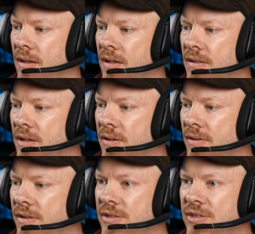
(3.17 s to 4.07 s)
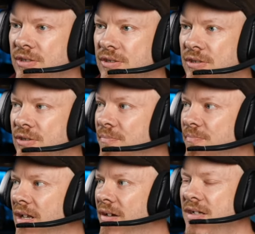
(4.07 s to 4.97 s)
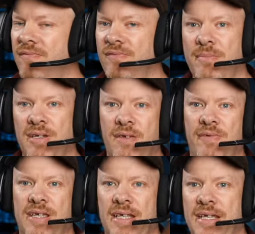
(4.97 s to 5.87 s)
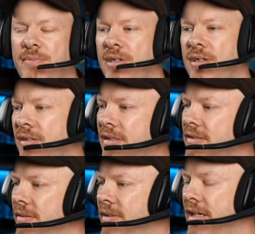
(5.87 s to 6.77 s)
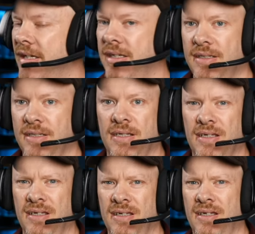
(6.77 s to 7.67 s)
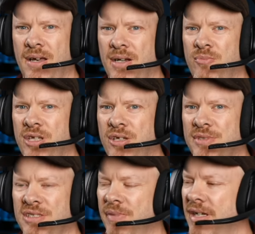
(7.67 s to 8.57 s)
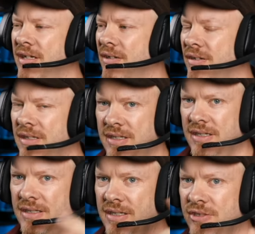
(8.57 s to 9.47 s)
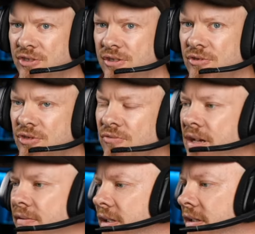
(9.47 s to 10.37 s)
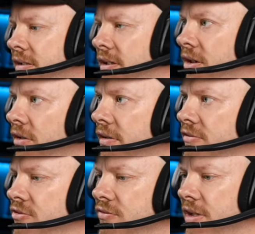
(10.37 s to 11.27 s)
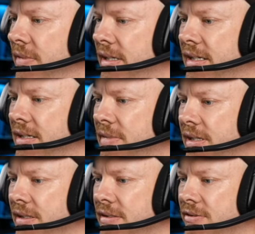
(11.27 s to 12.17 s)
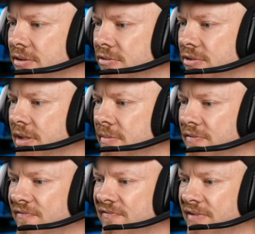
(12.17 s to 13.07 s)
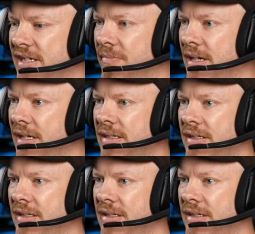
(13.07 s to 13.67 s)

Oh, I should be live. Let me know if you can hear me, guys. Okay. I'm going to bring up to speed on the uh, the issues surrounding live streaming in a minute, as soon as you give me some feedback.